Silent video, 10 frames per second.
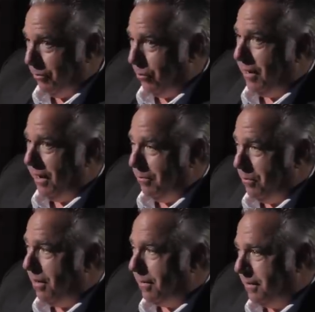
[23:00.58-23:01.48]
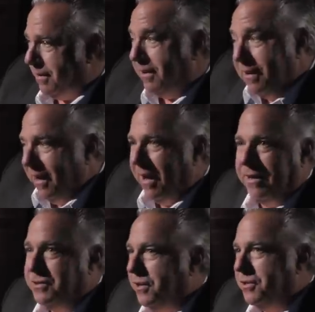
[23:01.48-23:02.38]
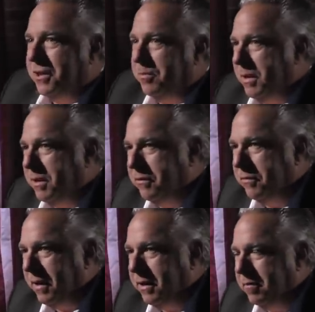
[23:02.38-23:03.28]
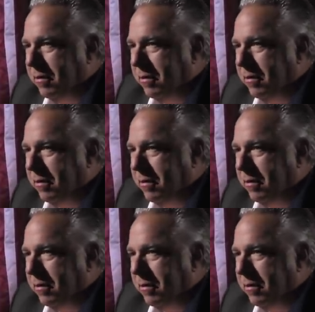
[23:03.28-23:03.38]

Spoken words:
the poor guy in Malta, and he's going to jump in and defend him,